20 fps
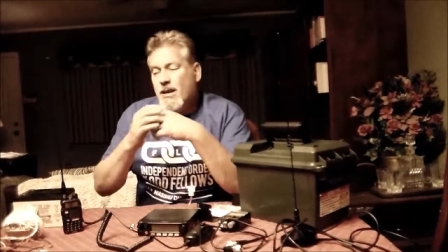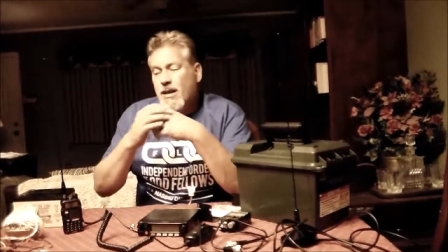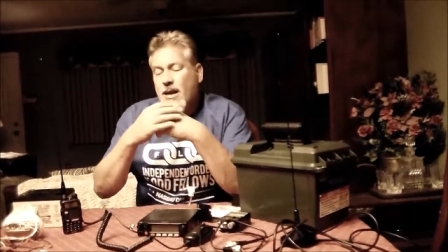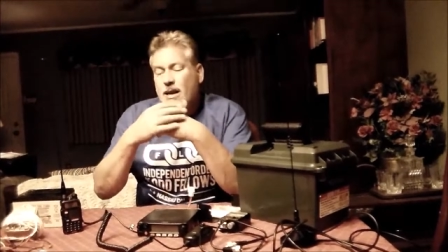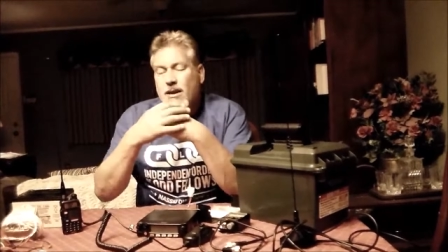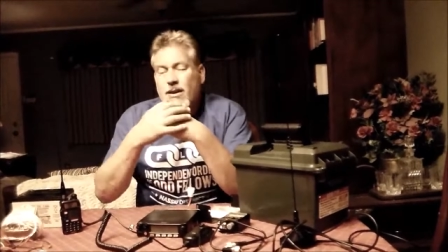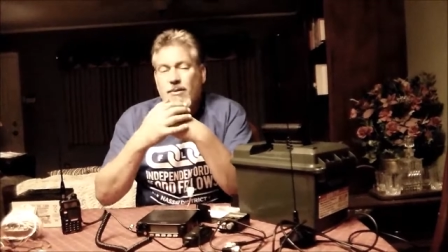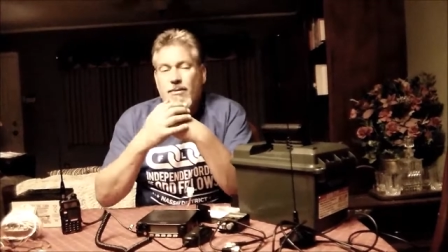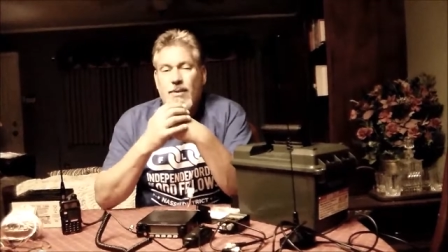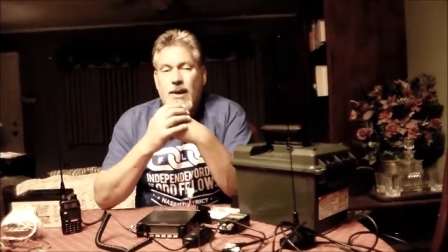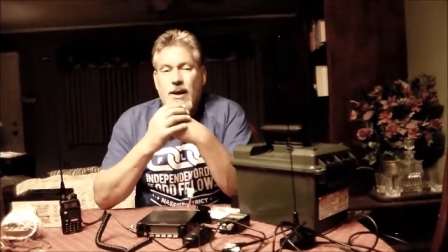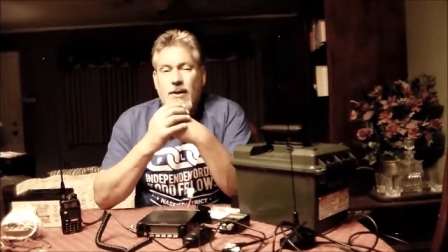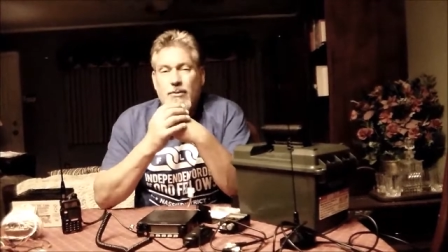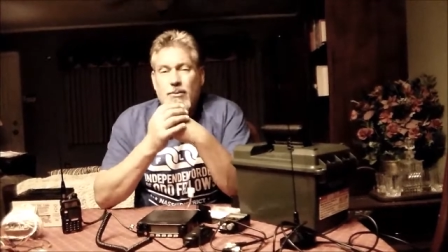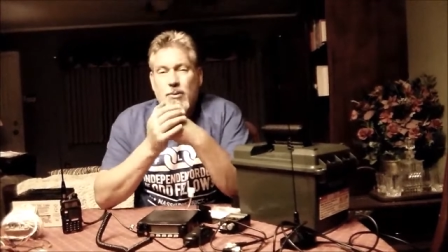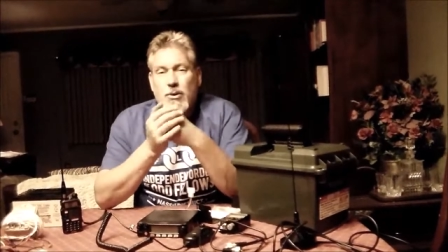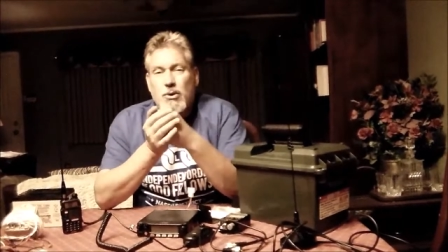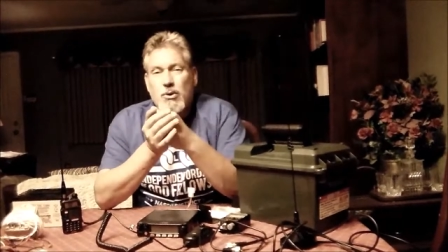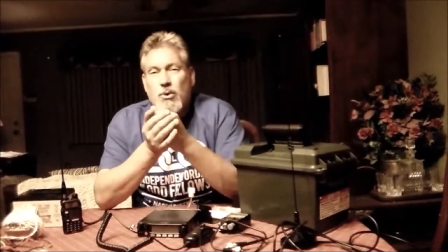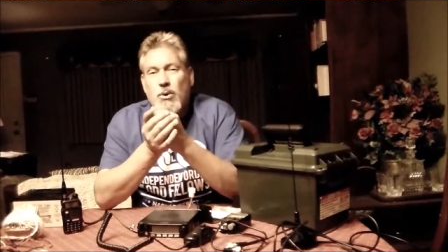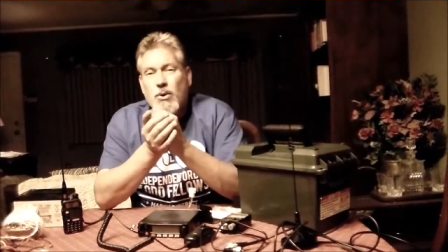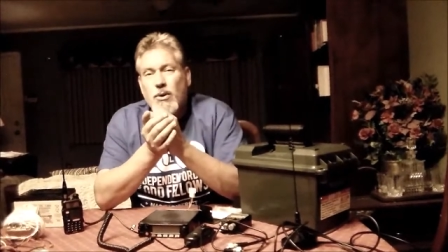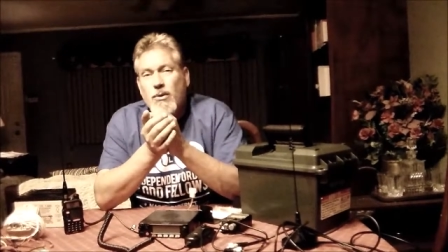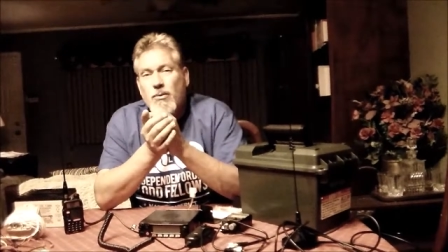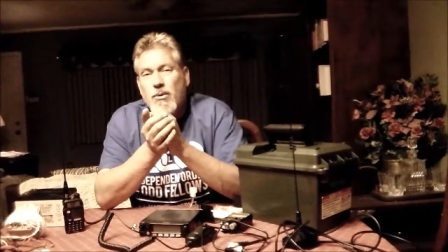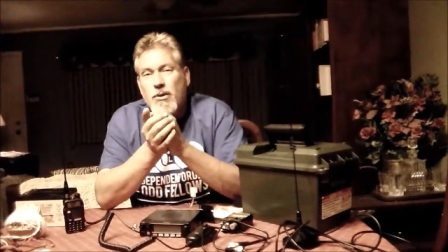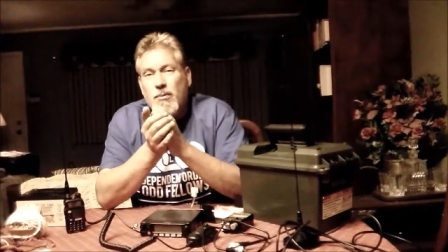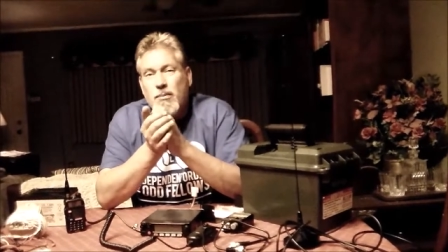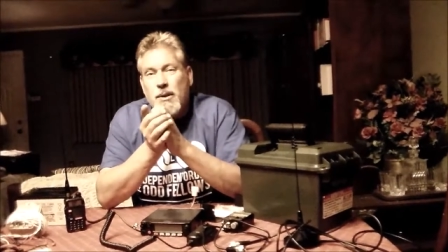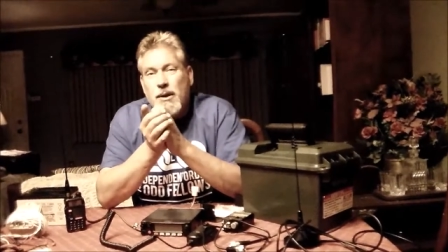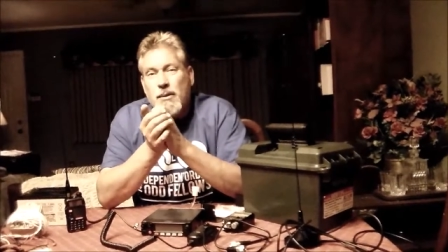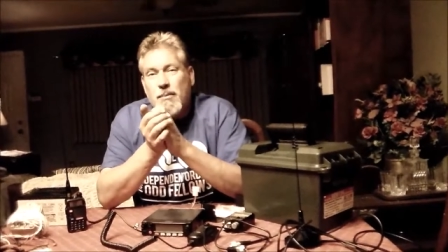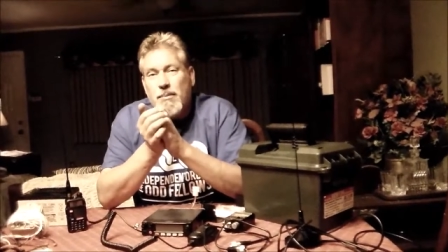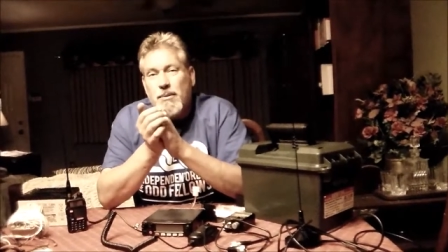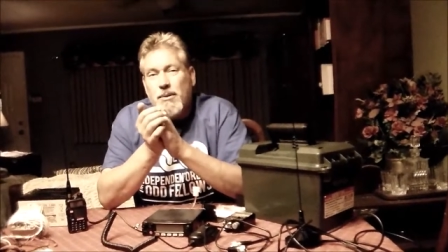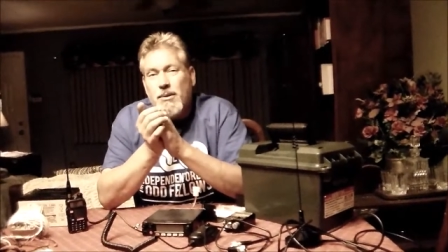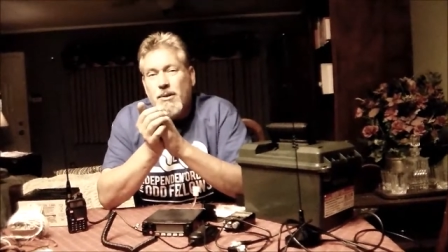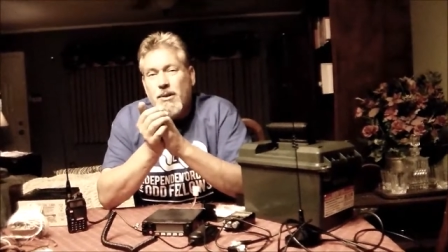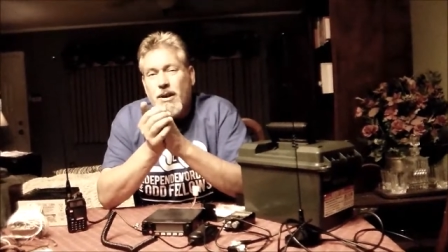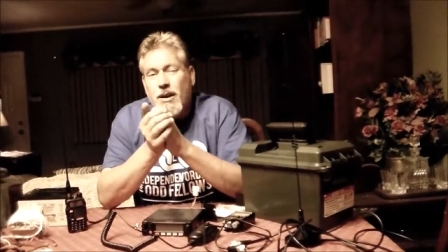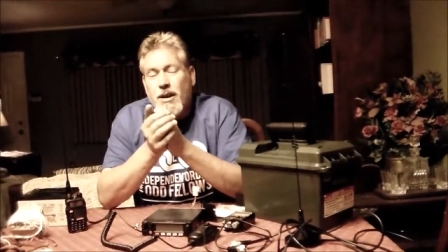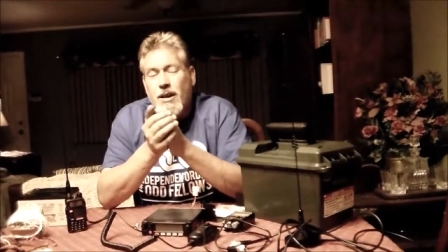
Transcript: getting involved with talking with people,